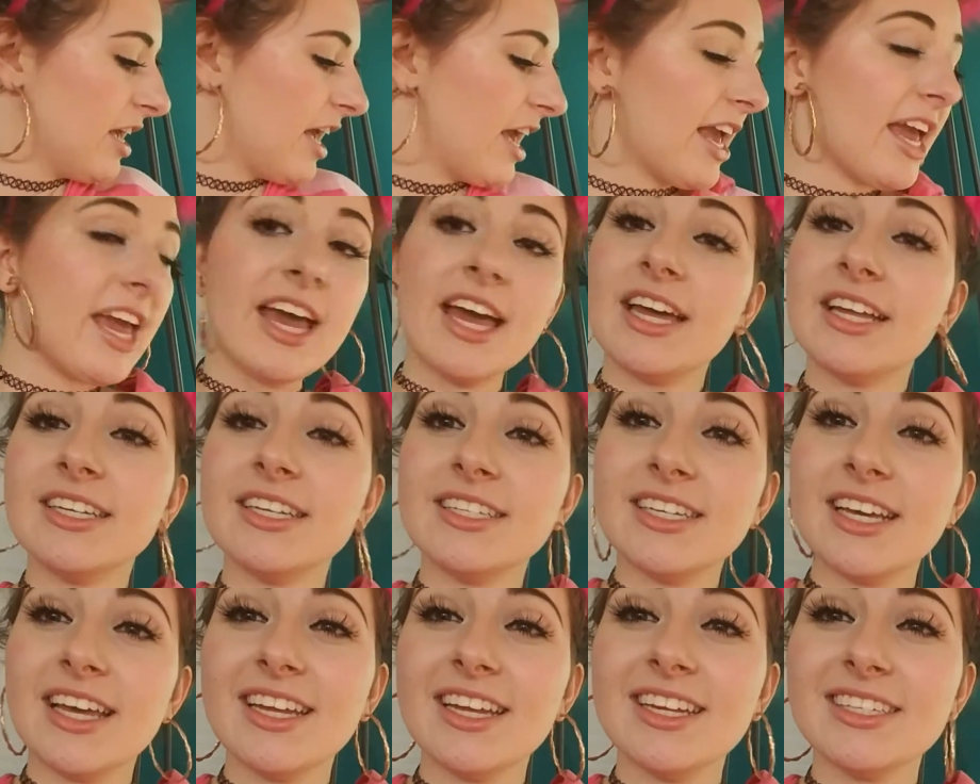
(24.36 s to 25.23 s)

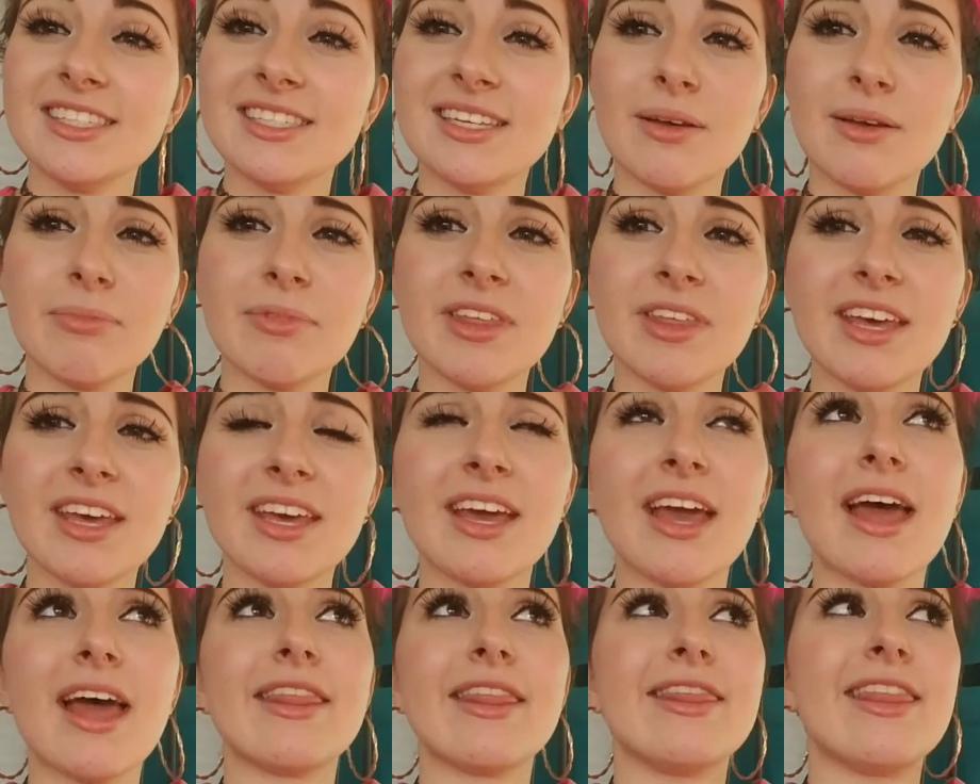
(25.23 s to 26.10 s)
And it is something
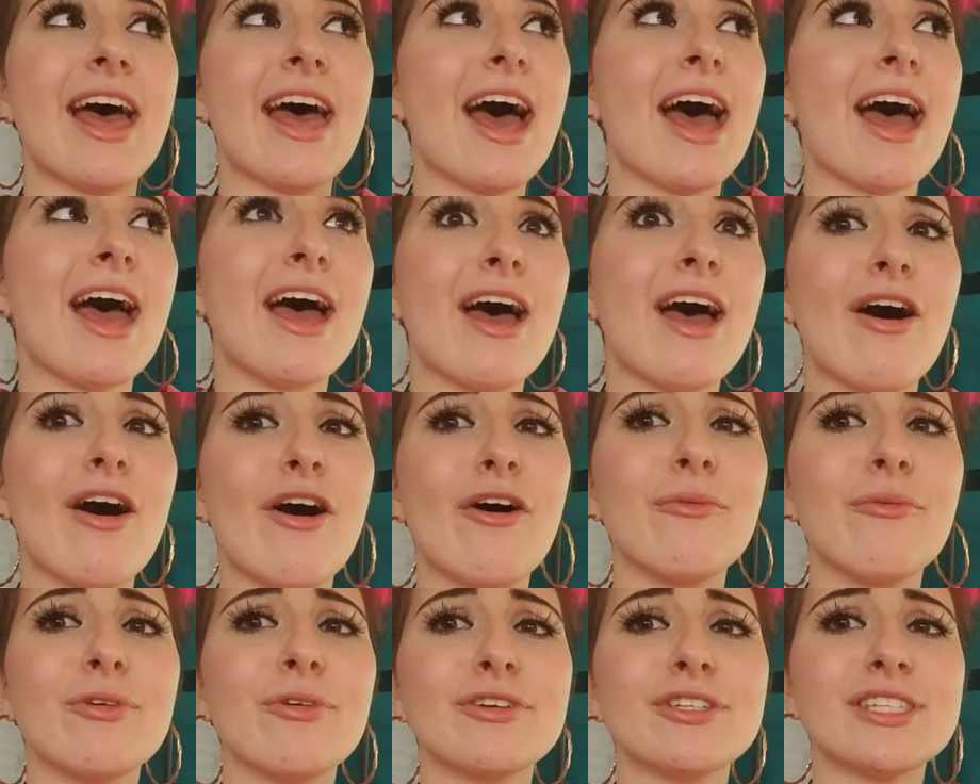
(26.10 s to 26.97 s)
that
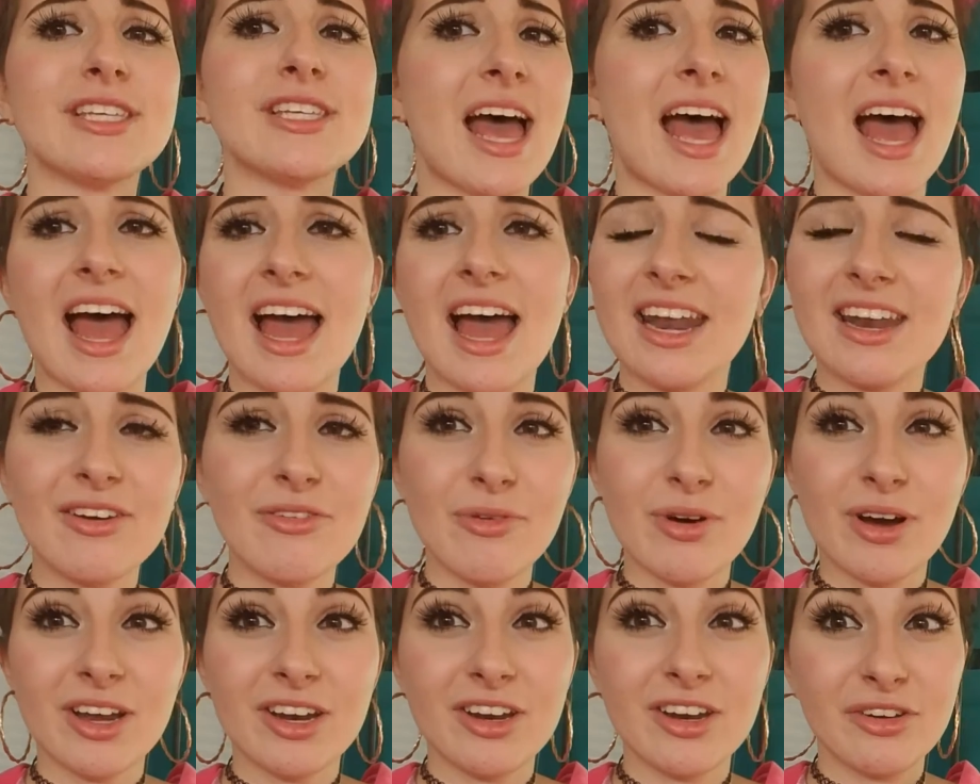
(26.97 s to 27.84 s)
almost
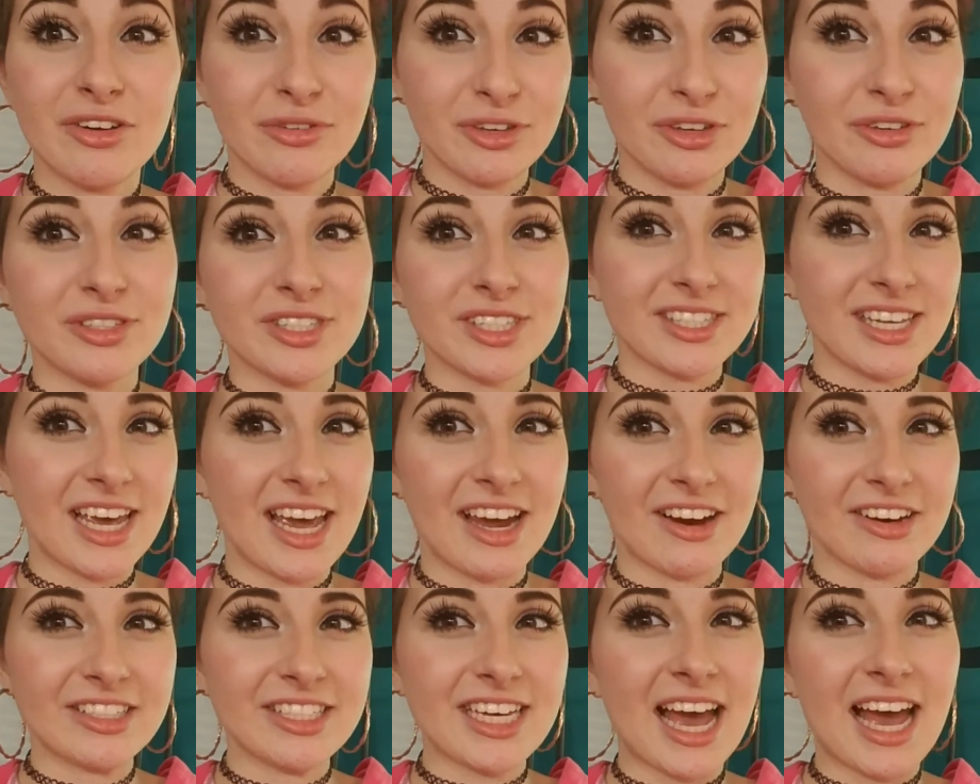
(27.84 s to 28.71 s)
anyone who uses
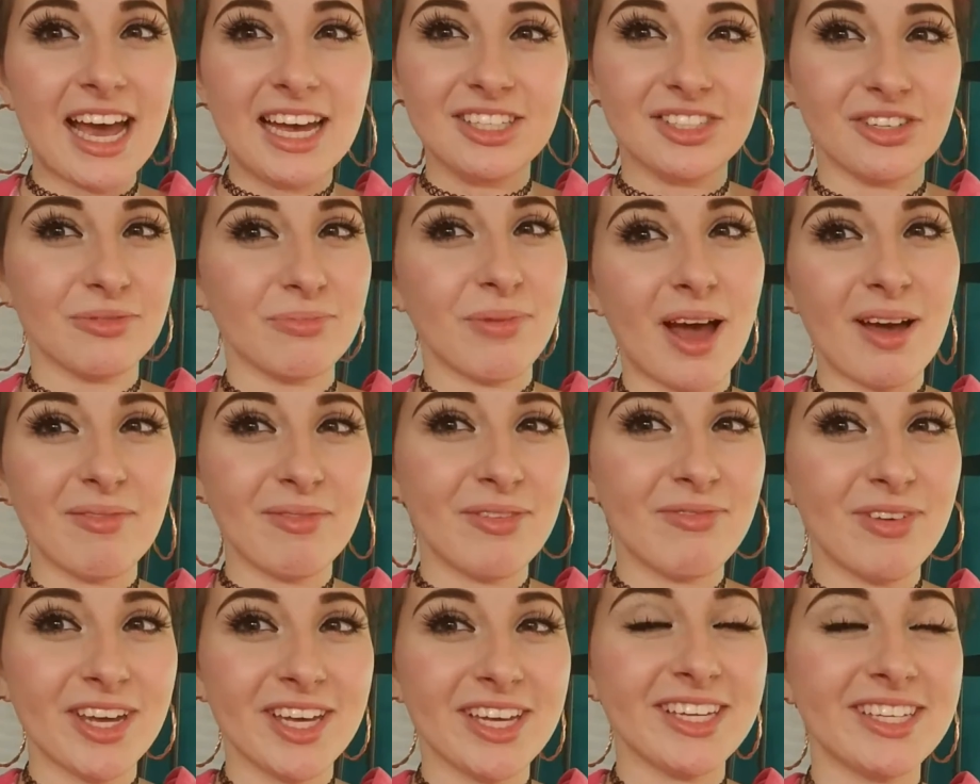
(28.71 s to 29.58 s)
hair ties or
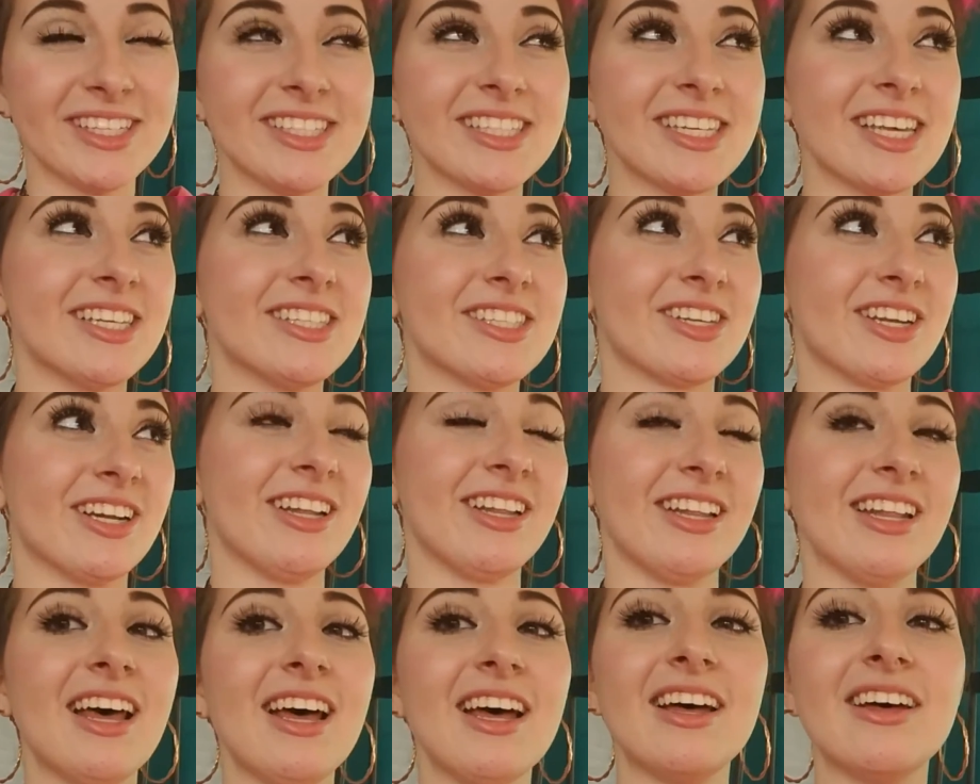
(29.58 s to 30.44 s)
bobby pins is
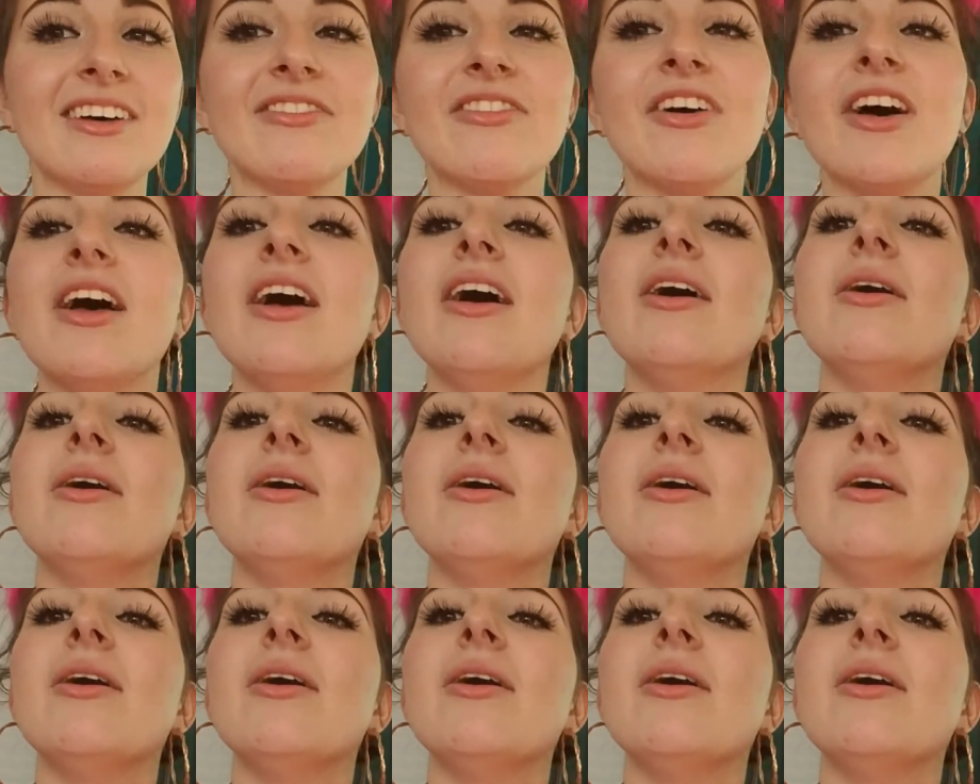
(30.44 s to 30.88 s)
gonna love